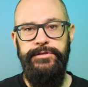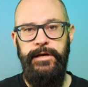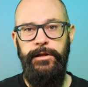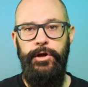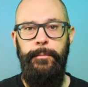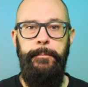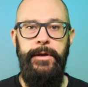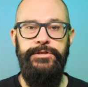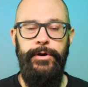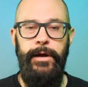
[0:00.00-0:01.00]
Take a look at my
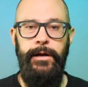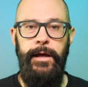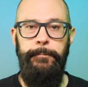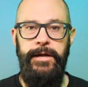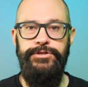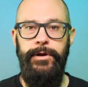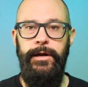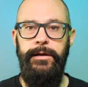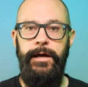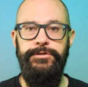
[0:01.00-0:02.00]
Patreon at
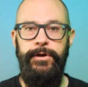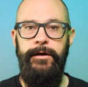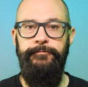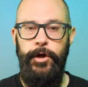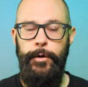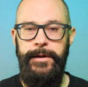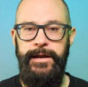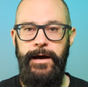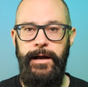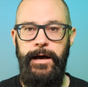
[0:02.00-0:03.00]

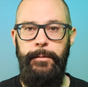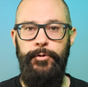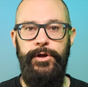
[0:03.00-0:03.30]
patreon.drafttherapy.com,